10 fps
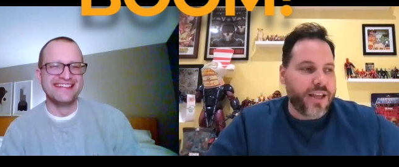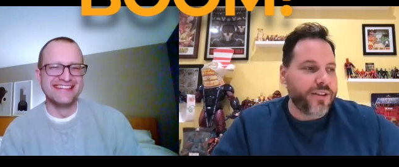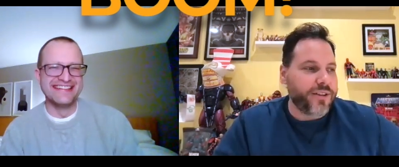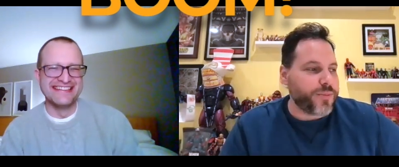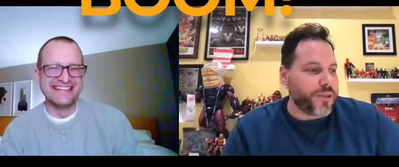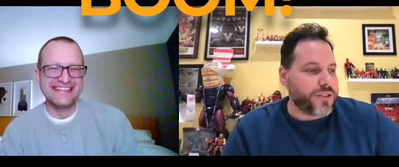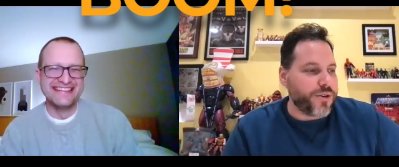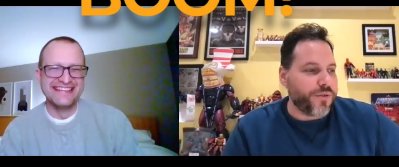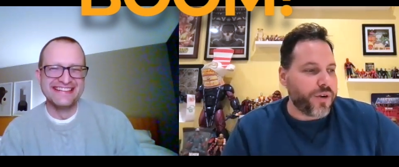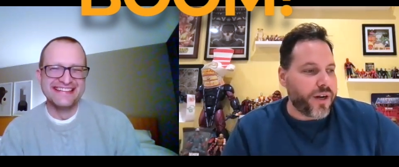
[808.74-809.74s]
Speaker 1: English person
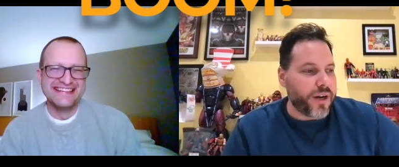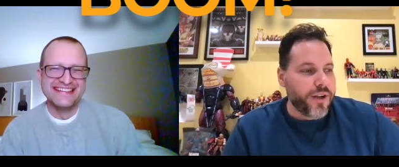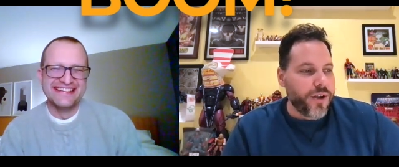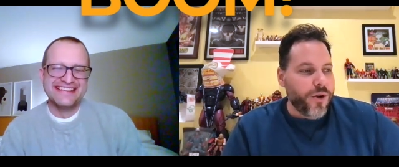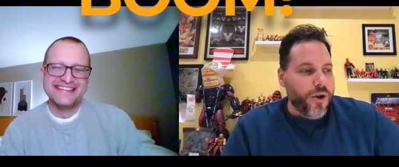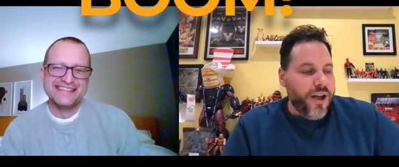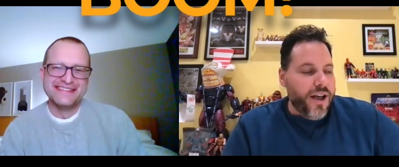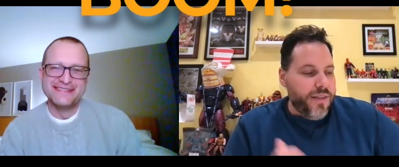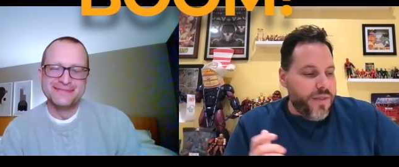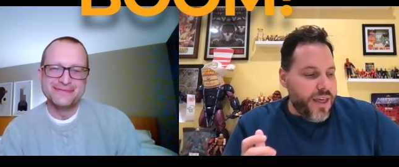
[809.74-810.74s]
over here,
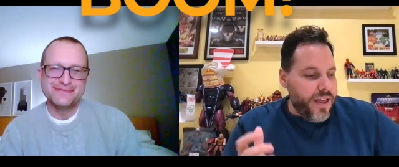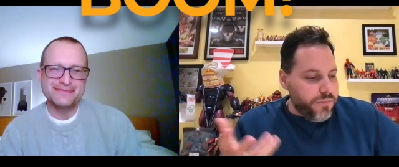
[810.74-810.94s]
that,